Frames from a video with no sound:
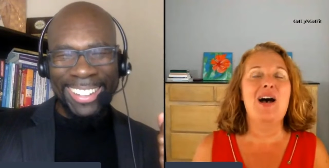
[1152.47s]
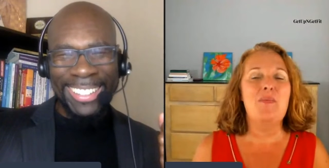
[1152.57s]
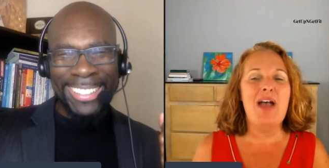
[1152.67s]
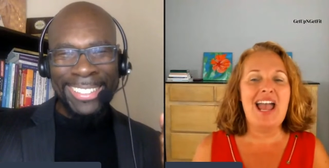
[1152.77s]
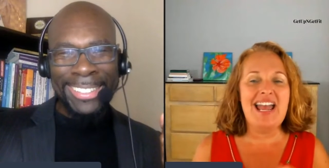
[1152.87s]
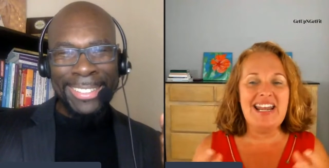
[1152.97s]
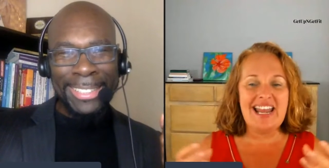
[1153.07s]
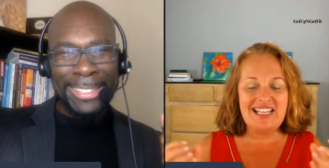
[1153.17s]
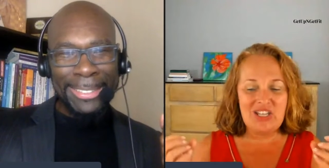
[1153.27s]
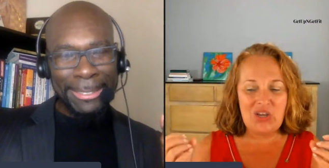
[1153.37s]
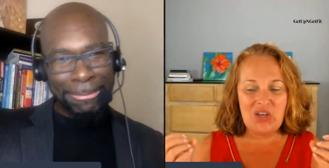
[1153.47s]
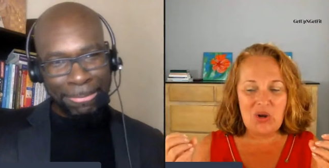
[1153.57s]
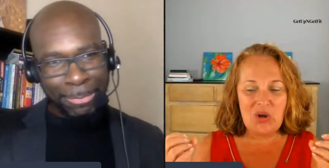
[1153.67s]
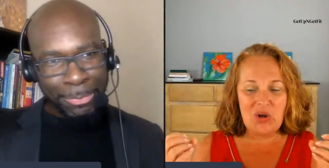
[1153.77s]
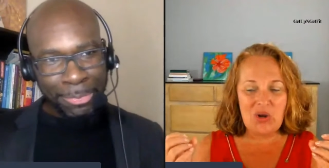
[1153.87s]
Speaker 1: Um, and, and so I
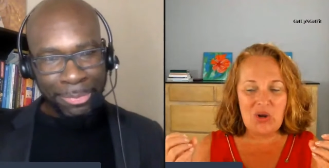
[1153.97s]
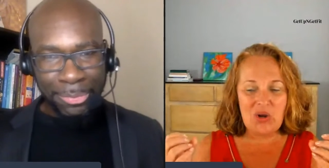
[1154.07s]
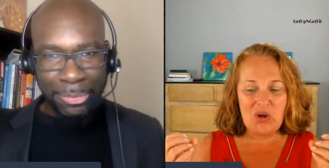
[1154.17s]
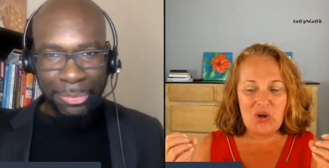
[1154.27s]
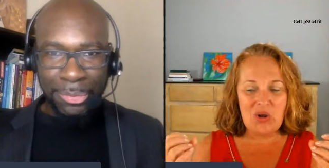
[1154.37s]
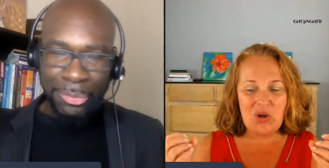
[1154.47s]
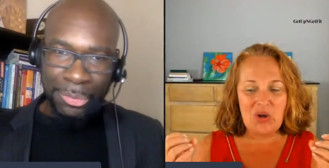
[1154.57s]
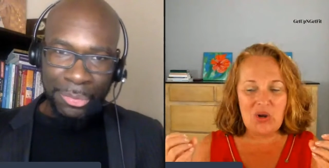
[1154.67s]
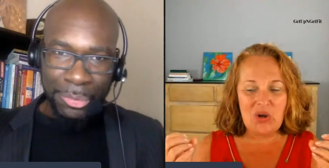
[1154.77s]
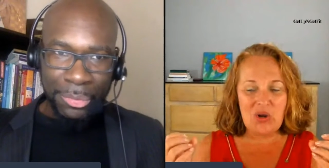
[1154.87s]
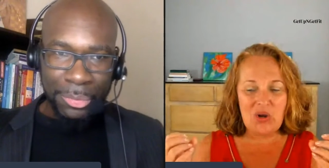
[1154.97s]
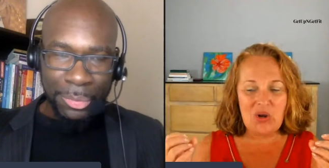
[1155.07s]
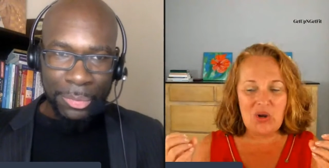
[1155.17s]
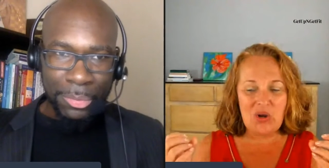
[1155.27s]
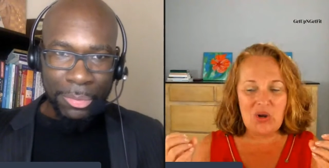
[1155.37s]
picked one to talk about today
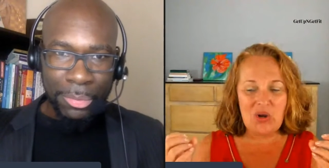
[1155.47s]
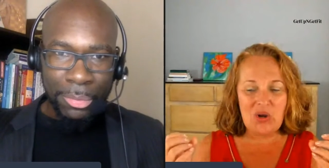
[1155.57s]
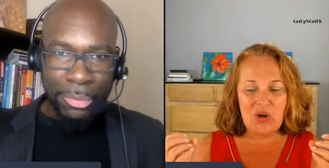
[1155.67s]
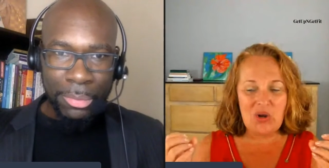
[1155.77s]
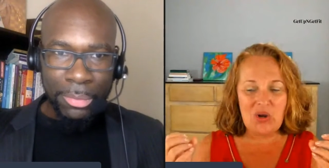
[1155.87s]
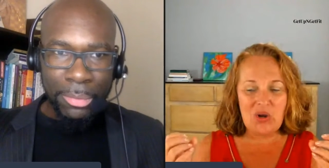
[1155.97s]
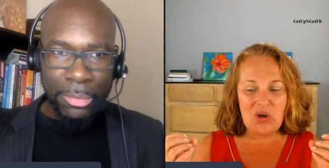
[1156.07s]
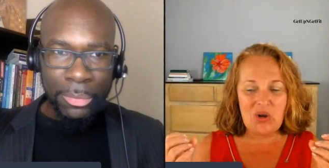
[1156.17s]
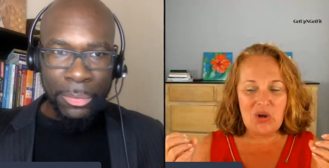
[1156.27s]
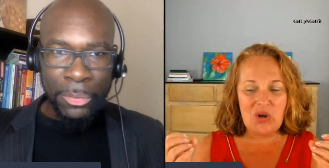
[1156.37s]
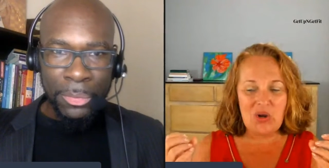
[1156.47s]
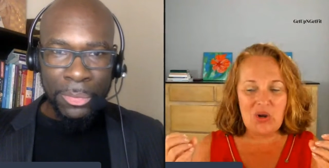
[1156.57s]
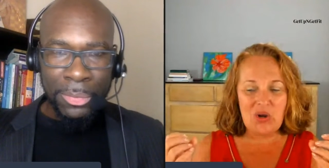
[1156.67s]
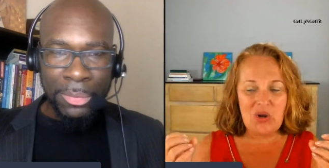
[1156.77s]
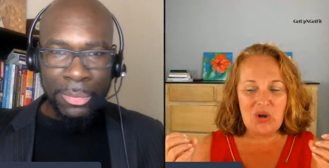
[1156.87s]
that is pretty
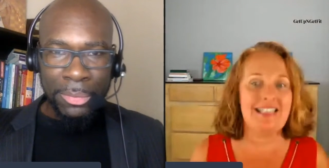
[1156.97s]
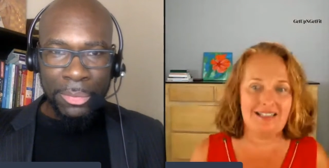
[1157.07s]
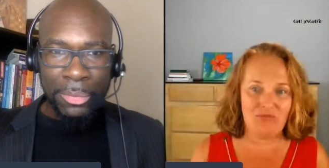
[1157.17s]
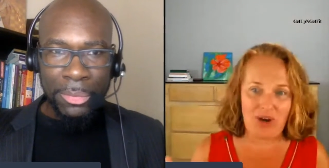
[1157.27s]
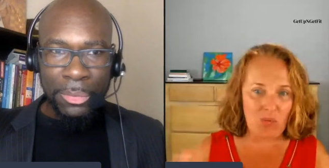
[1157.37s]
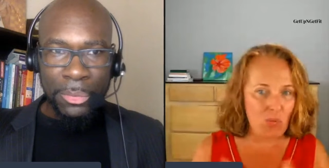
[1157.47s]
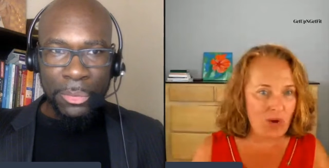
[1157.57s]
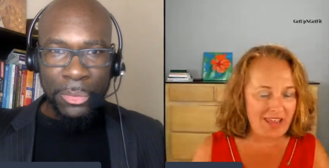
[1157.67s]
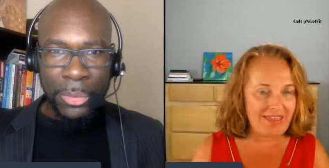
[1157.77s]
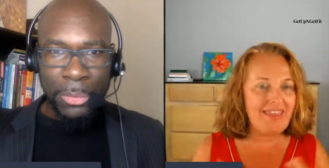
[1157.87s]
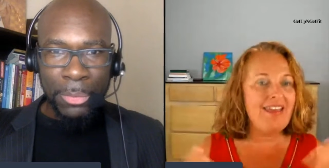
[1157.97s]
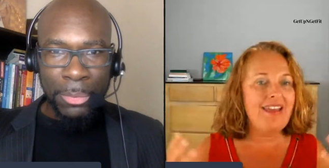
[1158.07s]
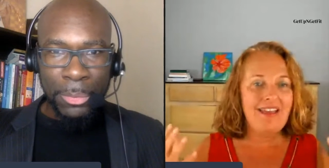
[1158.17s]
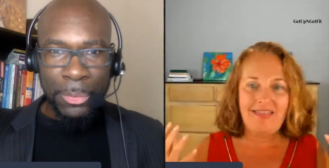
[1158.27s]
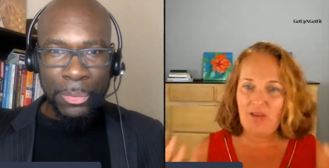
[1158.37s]
consistent, right, with
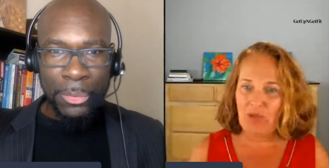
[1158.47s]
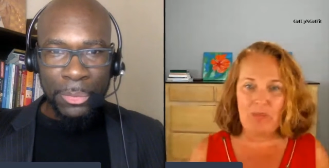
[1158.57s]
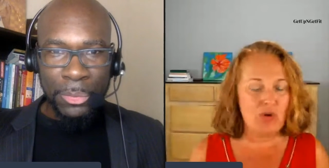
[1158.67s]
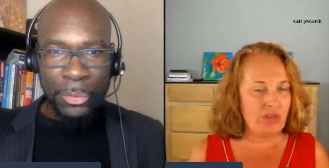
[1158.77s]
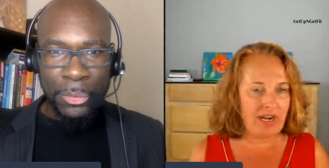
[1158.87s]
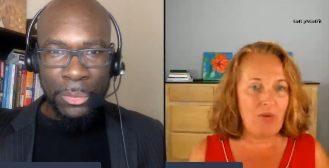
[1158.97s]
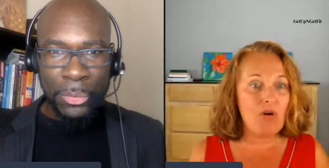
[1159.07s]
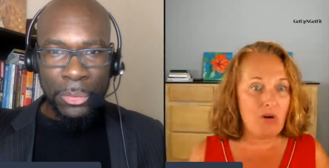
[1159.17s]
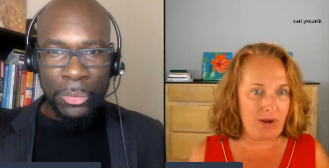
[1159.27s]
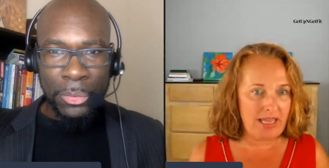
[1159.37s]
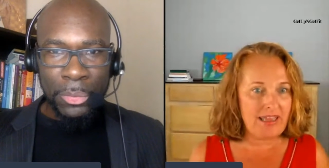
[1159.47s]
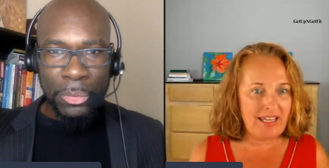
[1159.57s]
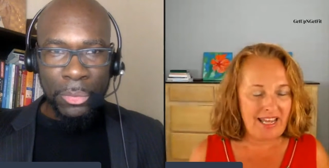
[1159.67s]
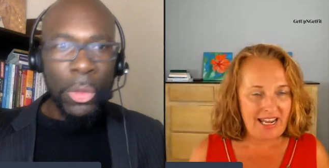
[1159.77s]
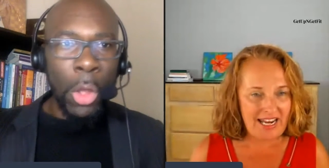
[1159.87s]
the people that I work with
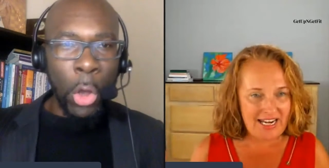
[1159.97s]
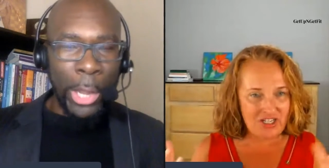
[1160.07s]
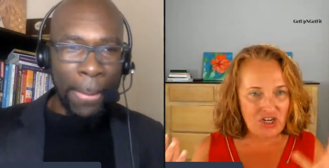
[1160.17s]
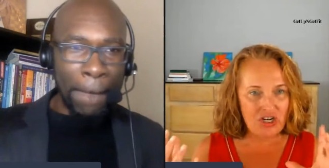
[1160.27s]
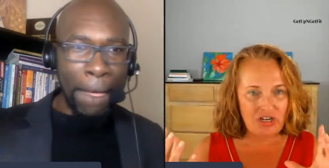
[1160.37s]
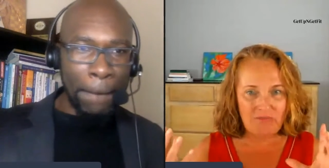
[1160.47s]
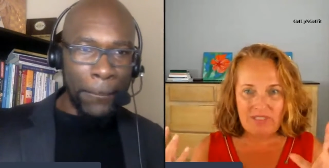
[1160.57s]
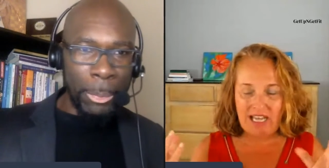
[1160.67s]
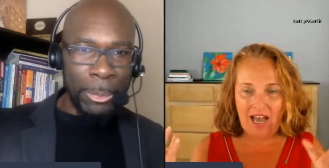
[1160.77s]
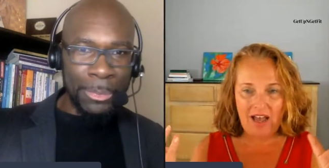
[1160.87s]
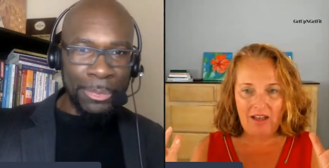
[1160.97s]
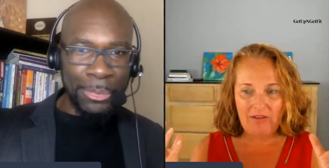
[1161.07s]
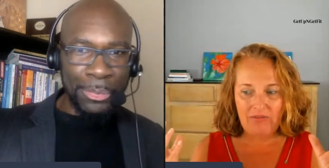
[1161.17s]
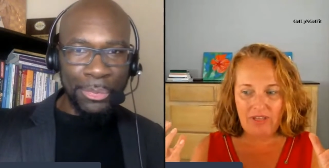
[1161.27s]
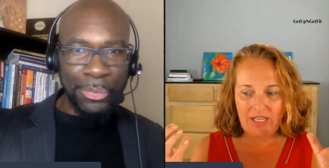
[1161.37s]
okay. in terms
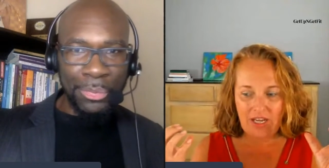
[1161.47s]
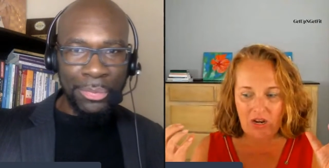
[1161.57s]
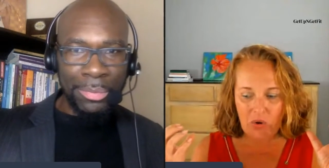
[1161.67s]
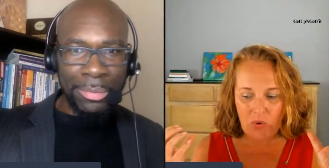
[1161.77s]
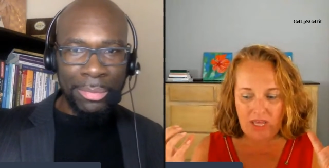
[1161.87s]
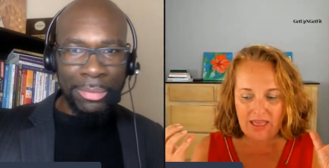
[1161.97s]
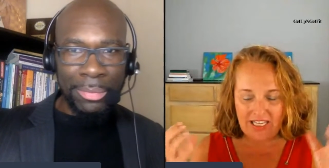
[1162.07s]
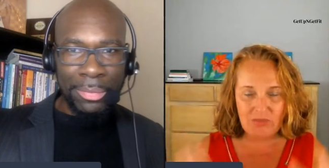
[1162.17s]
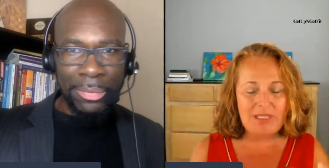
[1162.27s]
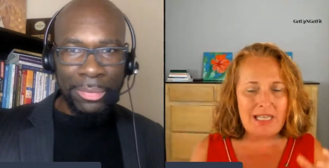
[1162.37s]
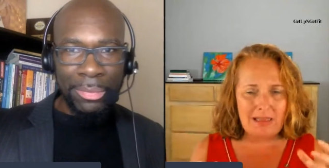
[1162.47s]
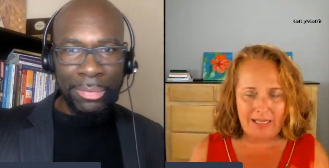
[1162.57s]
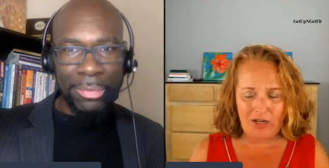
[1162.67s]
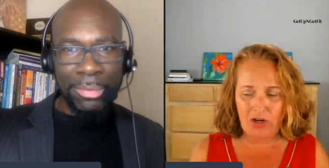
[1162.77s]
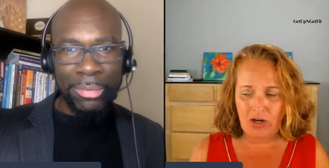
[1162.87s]
of, you know, this was a
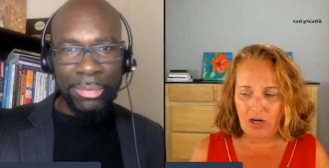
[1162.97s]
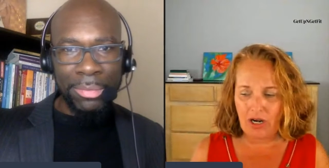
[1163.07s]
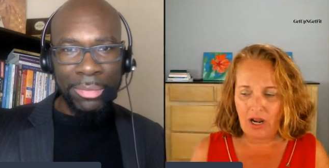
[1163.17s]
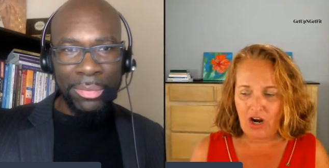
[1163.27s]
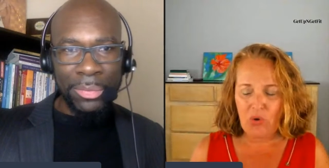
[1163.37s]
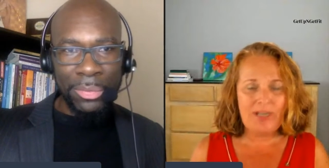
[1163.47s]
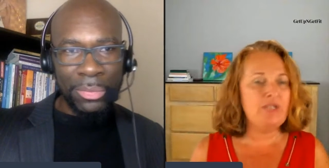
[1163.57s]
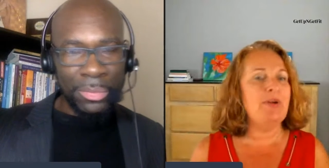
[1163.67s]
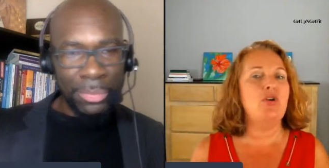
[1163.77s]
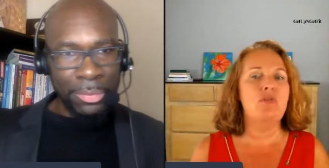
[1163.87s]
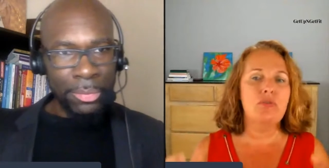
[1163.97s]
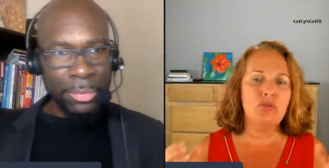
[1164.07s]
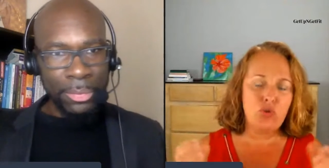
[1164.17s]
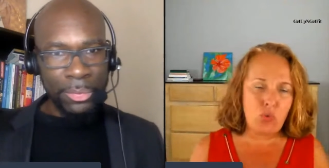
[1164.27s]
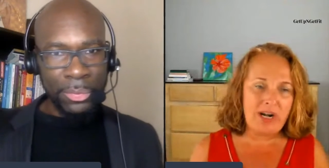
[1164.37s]
leader who had spent over
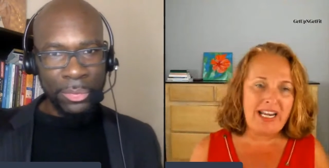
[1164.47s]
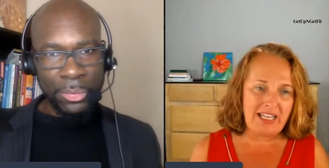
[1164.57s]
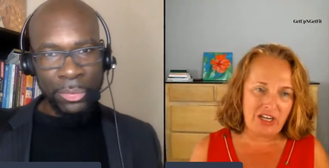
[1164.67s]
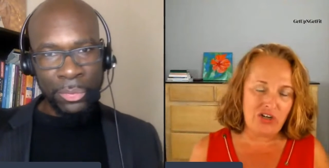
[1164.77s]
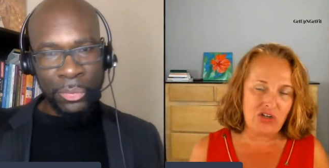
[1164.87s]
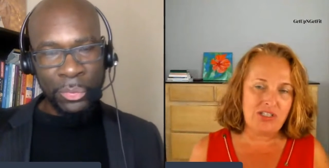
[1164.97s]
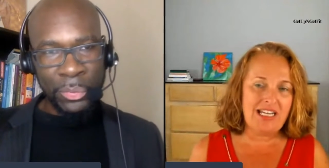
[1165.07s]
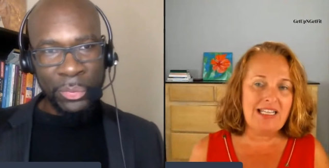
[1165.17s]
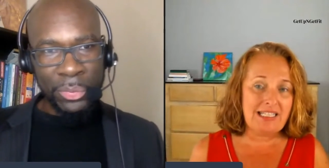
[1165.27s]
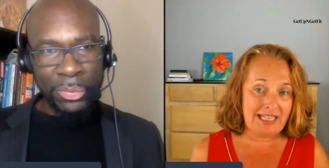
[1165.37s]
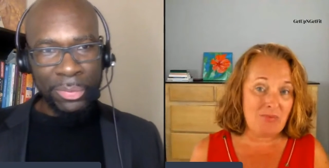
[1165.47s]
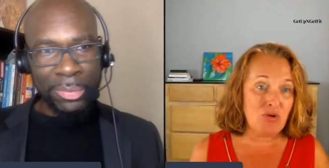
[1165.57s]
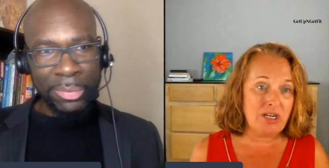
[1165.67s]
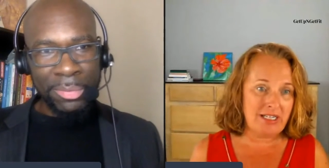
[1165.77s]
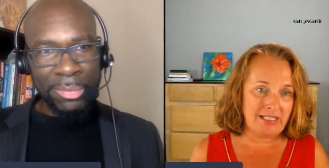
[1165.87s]
20 years in the same
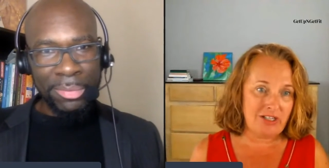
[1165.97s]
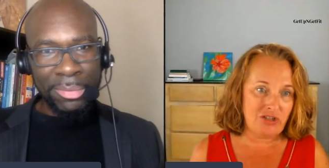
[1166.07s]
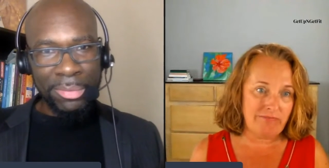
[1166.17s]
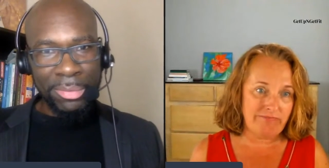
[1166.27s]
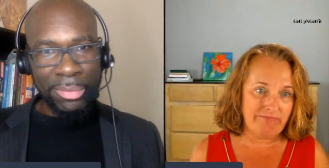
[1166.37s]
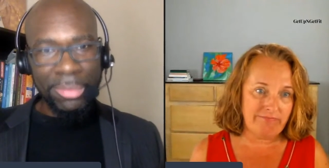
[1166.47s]
organization.